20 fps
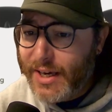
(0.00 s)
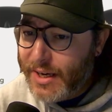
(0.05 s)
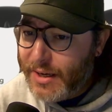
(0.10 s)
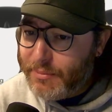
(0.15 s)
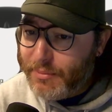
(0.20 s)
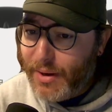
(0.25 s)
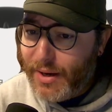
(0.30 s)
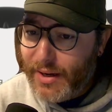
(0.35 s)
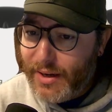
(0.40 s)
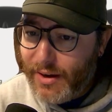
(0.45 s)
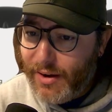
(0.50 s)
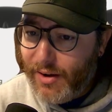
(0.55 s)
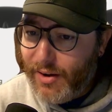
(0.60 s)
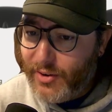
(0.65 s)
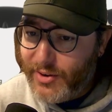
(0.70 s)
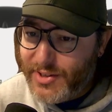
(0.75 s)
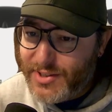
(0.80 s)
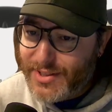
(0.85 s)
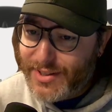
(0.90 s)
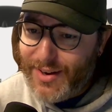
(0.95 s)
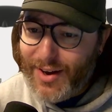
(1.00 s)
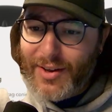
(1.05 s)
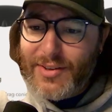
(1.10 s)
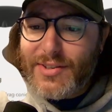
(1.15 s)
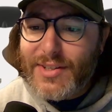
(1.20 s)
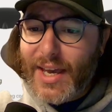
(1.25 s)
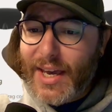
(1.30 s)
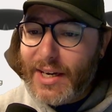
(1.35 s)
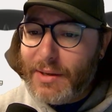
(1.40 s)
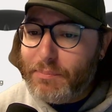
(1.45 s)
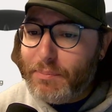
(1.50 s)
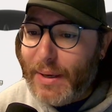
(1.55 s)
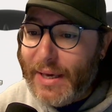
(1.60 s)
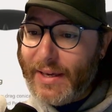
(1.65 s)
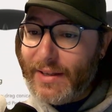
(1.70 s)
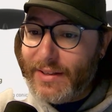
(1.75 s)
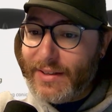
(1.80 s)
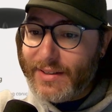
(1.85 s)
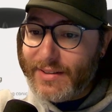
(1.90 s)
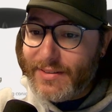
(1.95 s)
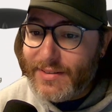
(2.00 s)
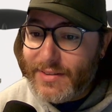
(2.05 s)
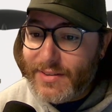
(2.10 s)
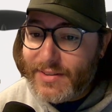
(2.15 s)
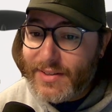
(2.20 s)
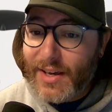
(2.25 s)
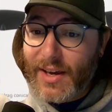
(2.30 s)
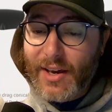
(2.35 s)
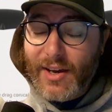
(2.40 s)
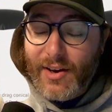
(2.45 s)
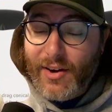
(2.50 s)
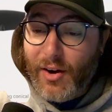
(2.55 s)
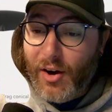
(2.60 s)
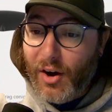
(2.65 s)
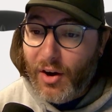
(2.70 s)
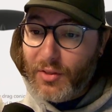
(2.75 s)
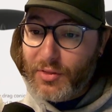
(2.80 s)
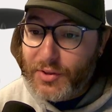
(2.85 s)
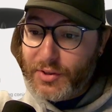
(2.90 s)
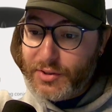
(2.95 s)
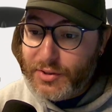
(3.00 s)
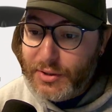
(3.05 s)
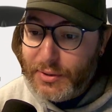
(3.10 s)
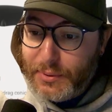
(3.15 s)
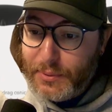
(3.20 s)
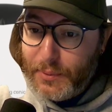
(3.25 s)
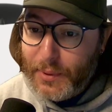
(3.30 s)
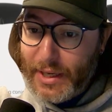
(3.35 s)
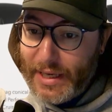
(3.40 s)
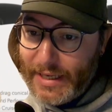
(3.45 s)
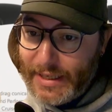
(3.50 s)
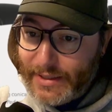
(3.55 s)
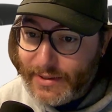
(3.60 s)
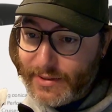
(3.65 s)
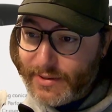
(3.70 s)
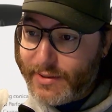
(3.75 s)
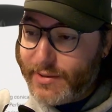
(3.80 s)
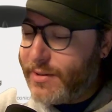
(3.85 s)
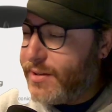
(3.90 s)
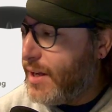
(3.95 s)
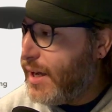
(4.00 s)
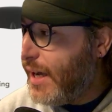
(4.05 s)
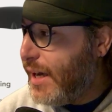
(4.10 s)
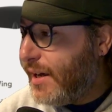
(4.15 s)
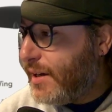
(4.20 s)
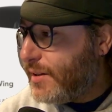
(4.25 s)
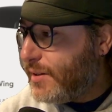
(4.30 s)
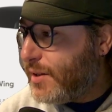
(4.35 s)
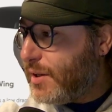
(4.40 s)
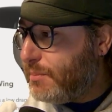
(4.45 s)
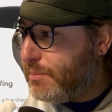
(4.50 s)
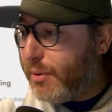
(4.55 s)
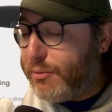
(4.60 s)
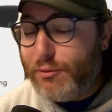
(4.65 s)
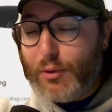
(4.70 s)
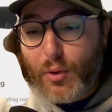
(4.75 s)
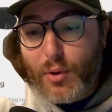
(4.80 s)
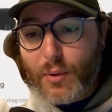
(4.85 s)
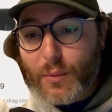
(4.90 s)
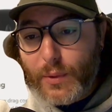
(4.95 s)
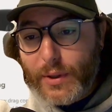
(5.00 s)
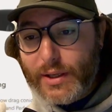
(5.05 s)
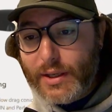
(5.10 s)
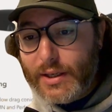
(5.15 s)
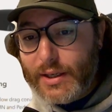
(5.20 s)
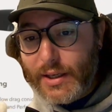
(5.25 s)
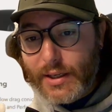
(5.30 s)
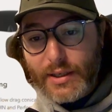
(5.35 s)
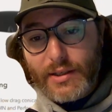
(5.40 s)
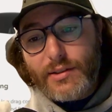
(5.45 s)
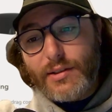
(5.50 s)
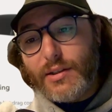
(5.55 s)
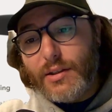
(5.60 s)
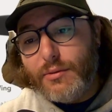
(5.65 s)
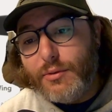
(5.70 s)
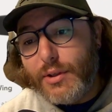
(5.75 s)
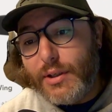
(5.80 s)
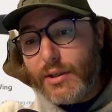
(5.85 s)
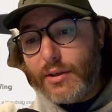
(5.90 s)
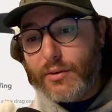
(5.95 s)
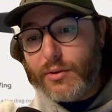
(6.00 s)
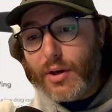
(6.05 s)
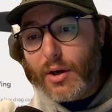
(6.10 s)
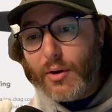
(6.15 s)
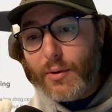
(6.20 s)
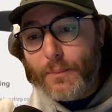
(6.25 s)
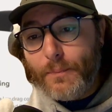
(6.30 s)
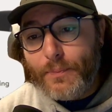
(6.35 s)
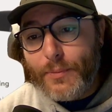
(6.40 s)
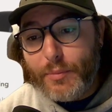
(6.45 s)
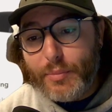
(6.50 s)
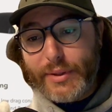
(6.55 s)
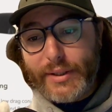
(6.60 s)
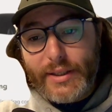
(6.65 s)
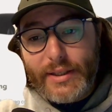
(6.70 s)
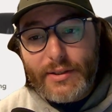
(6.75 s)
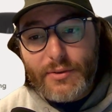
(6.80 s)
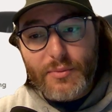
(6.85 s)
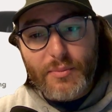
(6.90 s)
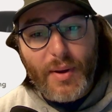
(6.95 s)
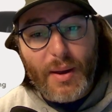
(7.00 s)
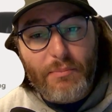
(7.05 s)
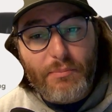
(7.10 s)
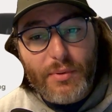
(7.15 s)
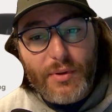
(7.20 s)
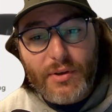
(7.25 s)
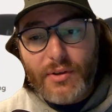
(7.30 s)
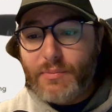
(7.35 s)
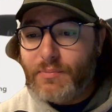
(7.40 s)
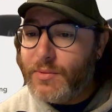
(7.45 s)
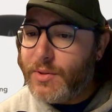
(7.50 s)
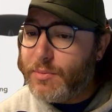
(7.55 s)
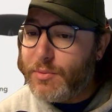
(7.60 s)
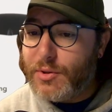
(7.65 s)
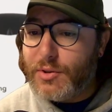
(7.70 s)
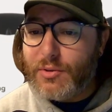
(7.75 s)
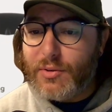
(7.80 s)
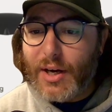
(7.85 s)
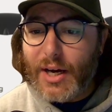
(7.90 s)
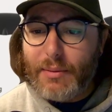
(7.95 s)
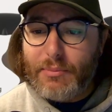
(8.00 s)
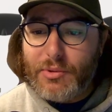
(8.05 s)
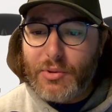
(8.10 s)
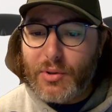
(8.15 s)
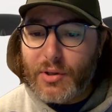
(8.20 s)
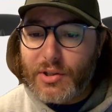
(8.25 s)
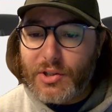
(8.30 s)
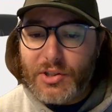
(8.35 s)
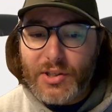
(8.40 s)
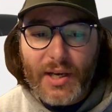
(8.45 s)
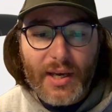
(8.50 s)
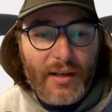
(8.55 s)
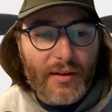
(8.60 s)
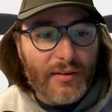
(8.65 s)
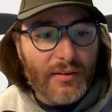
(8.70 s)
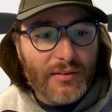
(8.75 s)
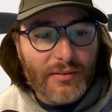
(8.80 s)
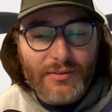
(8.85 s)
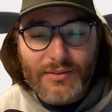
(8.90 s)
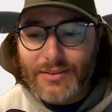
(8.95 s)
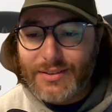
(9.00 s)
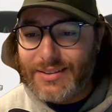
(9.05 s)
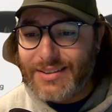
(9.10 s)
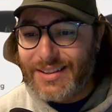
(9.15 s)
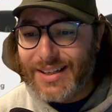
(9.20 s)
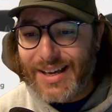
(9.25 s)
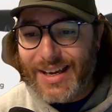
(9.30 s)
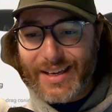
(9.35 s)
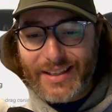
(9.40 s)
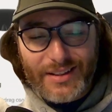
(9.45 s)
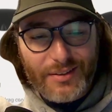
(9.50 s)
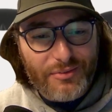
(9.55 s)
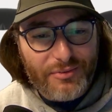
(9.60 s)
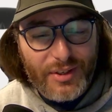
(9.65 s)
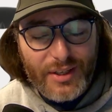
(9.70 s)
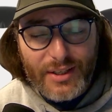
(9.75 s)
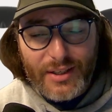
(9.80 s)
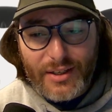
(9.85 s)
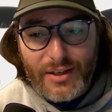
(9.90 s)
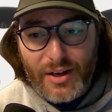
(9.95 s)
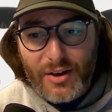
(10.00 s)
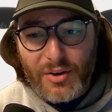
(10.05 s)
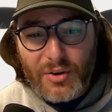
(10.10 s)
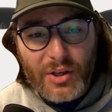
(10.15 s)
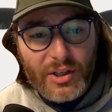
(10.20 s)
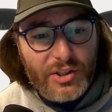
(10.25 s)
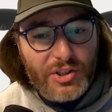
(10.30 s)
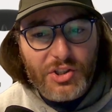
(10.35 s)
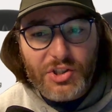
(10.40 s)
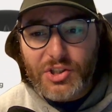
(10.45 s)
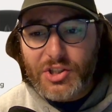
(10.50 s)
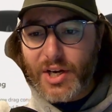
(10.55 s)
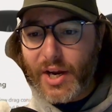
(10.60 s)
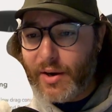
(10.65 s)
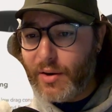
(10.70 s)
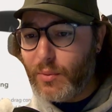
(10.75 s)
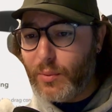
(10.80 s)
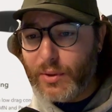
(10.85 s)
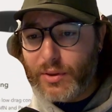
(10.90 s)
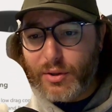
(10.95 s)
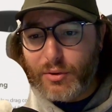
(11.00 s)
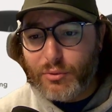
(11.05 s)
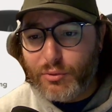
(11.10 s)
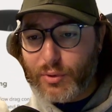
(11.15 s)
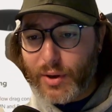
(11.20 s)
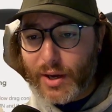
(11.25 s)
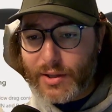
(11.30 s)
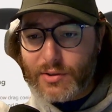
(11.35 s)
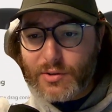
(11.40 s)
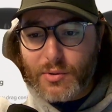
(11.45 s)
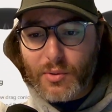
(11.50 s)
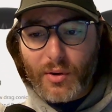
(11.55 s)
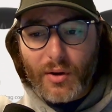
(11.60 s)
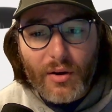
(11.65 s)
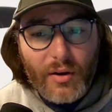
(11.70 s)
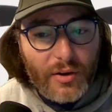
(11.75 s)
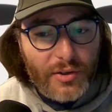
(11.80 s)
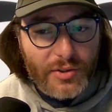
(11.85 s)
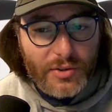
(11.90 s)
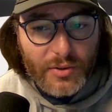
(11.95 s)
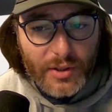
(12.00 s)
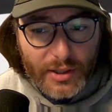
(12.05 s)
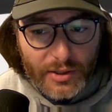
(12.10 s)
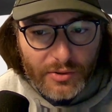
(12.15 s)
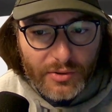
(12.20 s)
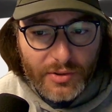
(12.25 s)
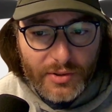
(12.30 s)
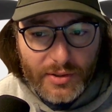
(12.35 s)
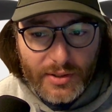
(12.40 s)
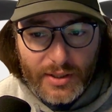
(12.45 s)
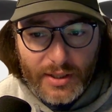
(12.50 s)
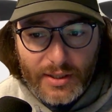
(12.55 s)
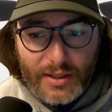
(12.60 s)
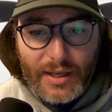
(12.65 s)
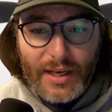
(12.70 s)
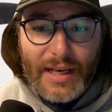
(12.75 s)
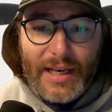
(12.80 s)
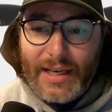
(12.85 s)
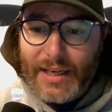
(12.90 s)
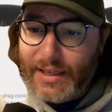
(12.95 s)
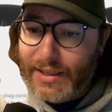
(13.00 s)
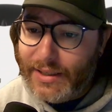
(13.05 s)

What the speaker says: my honest thoughts and opinions on the new wings. So before we get into the video though, please remember, subscribe to our channel, like the video, share it with your friends who are also interested in